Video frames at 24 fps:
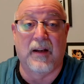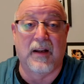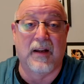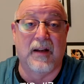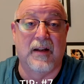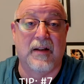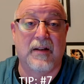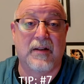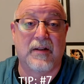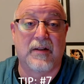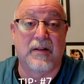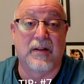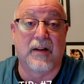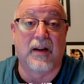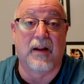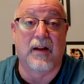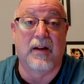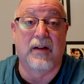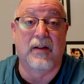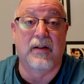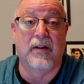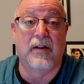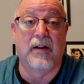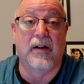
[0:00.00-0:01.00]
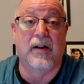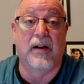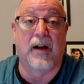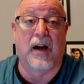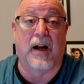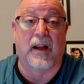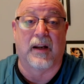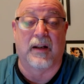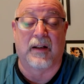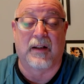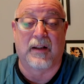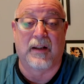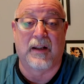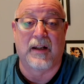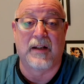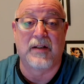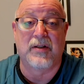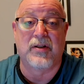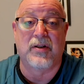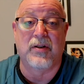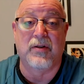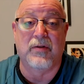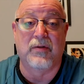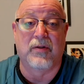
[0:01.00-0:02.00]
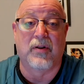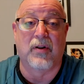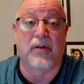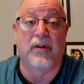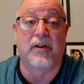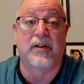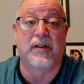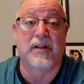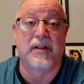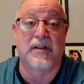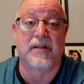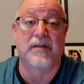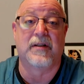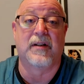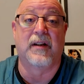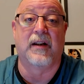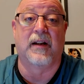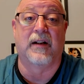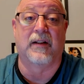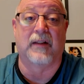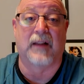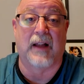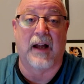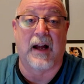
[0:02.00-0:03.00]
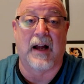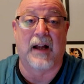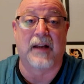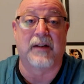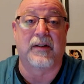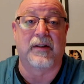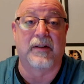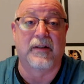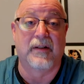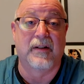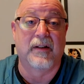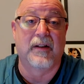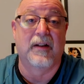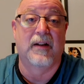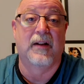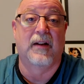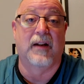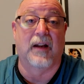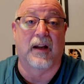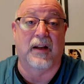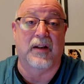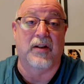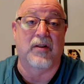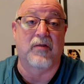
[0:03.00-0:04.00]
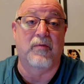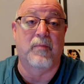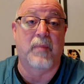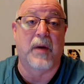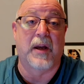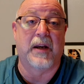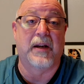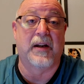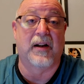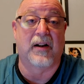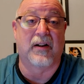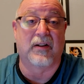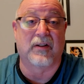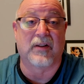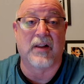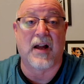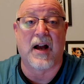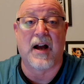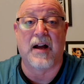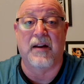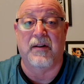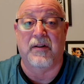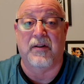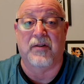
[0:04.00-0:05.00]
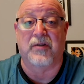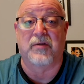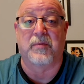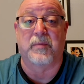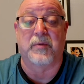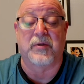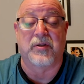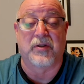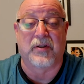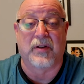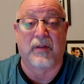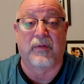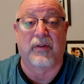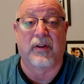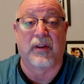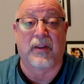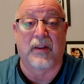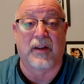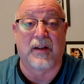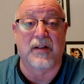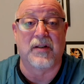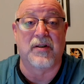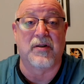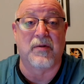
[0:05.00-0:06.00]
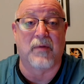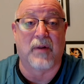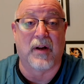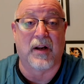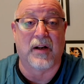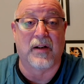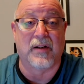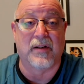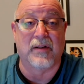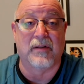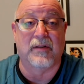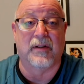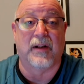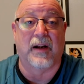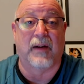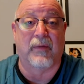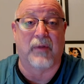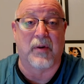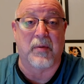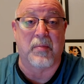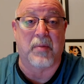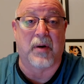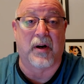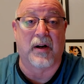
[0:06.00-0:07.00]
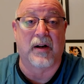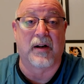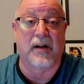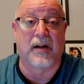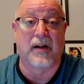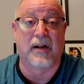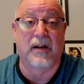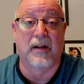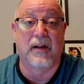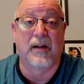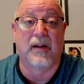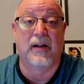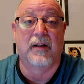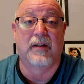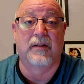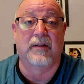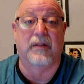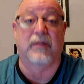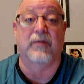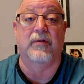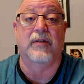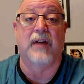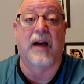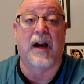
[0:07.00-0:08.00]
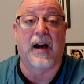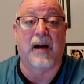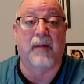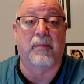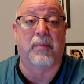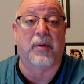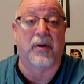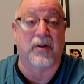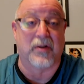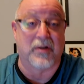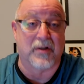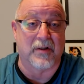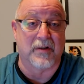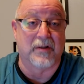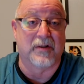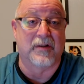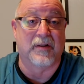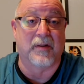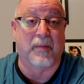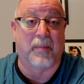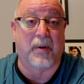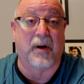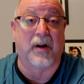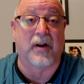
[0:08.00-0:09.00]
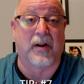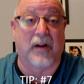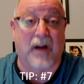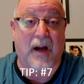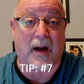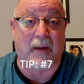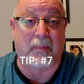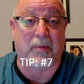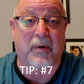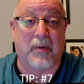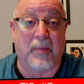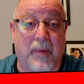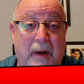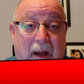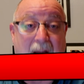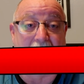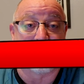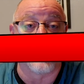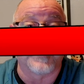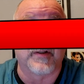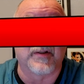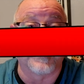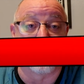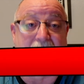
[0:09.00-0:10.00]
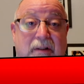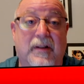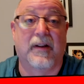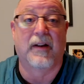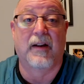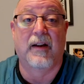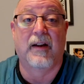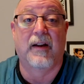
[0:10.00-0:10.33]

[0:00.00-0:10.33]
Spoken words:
is, unless you go to Disney a lot and you've been there a lot and there's specific things you want to do in every park, do not purchase the park hopper passes.